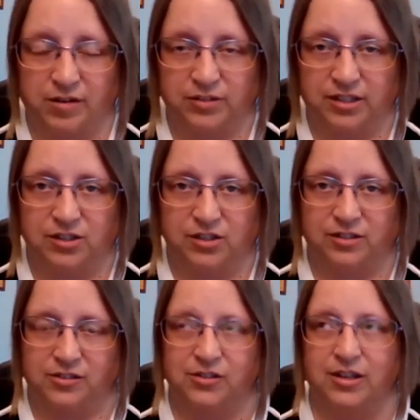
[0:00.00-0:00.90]

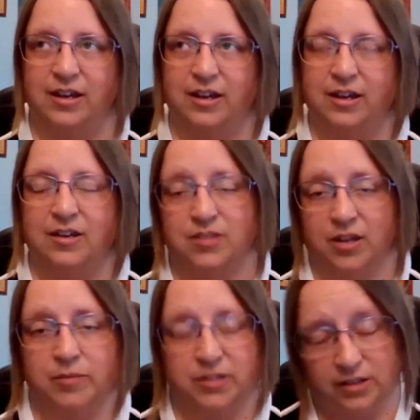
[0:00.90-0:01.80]
conversations,
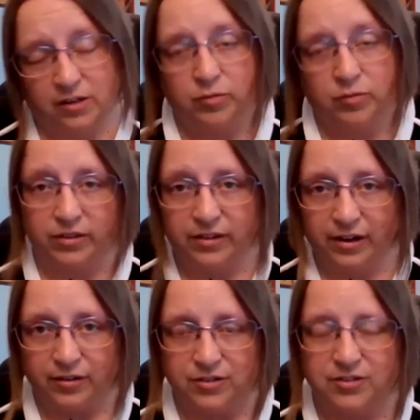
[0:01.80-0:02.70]
some successful more than
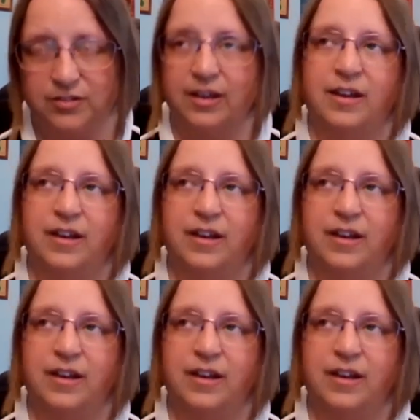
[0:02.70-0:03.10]
others,